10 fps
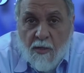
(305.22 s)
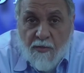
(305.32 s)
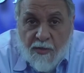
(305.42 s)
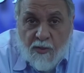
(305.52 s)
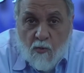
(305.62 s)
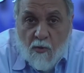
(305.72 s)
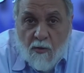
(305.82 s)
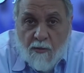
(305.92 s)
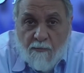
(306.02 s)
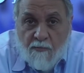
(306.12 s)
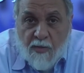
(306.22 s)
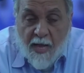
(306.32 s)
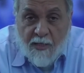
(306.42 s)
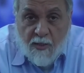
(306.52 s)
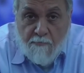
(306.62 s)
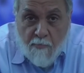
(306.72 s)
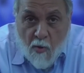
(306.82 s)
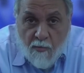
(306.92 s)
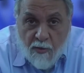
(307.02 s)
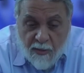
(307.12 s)
This world has a
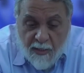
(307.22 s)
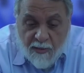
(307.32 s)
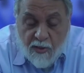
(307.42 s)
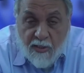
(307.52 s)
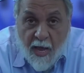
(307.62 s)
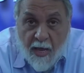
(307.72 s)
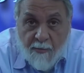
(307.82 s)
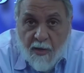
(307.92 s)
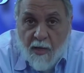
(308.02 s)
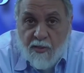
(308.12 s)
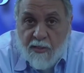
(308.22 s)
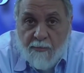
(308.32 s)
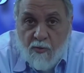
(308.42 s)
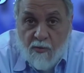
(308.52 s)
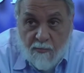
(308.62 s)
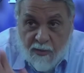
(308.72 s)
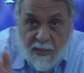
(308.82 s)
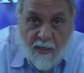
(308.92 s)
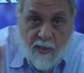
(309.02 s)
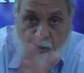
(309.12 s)
moment, it has a time concept to it.
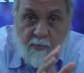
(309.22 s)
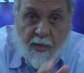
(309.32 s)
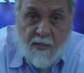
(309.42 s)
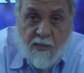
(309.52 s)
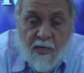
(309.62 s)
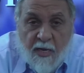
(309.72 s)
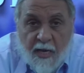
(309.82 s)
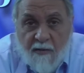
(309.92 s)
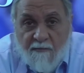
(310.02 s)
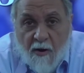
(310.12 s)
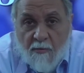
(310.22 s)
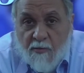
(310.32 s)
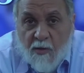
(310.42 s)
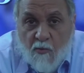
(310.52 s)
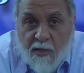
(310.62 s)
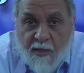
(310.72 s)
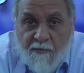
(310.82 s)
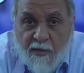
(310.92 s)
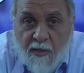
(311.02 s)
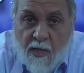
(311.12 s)
Beside the space and environment that we live
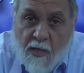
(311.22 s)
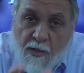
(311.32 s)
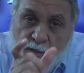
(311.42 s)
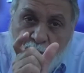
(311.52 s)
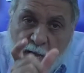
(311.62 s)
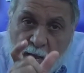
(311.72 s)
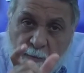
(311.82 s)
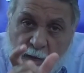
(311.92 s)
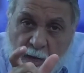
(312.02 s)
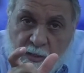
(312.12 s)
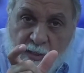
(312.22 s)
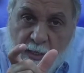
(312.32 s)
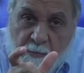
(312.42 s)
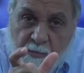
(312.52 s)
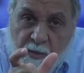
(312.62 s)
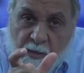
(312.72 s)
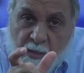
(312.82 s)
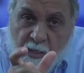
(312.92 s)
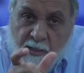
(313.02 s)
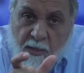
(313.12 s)
in, the time concept
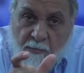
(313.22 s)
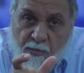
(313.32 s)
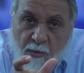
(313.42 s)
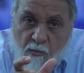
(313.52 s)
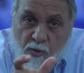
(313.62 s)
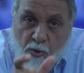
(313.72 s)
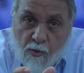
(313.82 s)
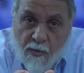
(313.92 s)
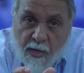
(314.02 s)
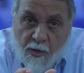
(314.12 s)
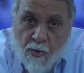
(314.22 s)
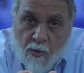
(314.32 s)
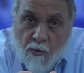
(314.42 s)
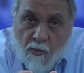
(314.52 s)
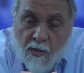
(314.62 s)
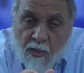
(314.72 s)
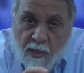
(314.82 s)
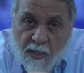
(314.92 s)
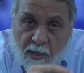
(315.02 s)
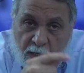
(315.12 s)
is something which you and I know
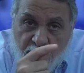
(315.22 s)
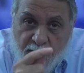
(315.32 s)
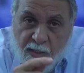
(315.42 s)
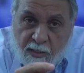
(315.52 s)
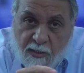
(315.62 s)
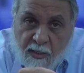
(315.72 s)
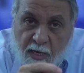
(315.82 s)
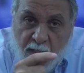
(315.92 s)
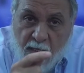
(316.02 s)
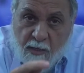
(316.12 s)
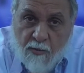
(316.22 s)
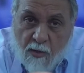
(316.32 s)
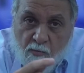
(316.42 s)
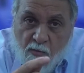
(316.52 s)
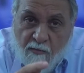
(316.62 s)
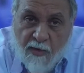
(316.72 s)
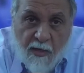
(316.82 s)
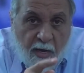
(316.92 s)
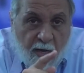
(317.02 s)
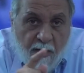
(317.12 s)
exists and keeps on moving
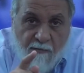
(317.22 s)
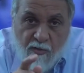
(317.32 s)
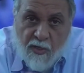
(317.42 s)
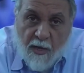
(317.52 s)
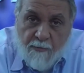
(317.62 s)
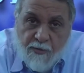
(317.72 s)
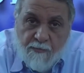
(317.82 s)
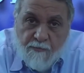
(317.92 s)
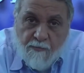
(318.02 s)
and never stops.